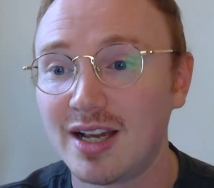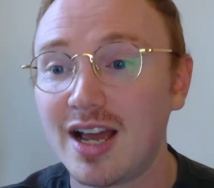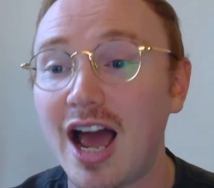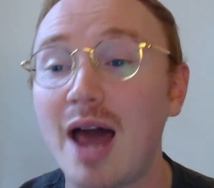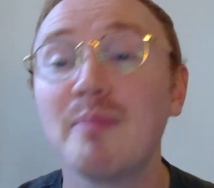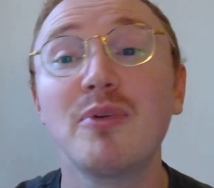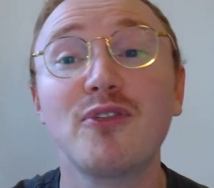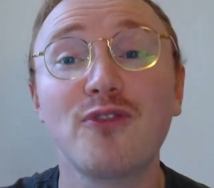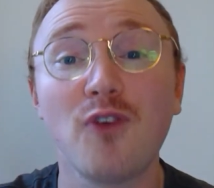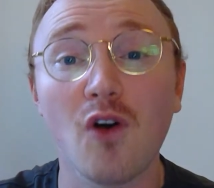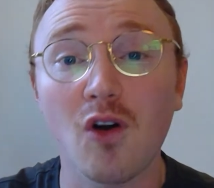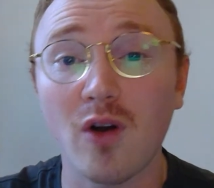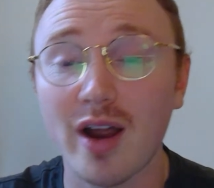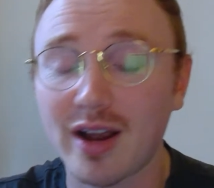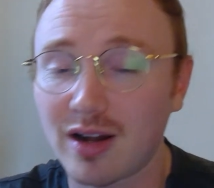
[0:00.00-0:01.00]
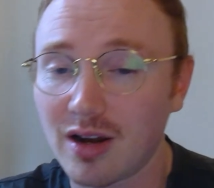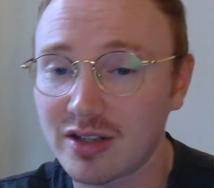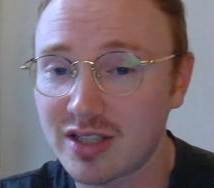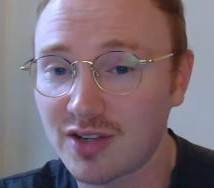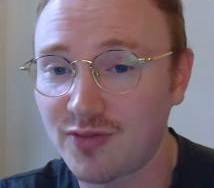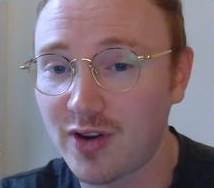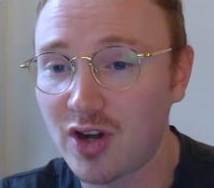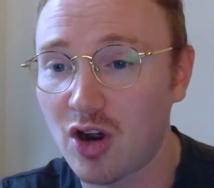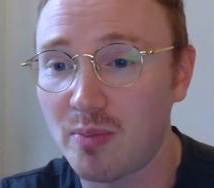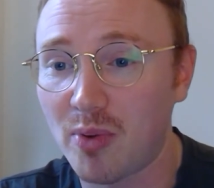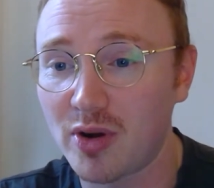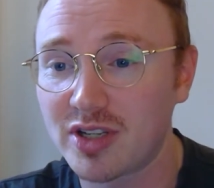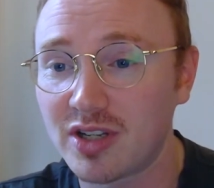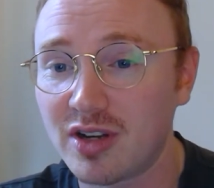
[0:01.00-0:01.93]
And before I close this video, boys and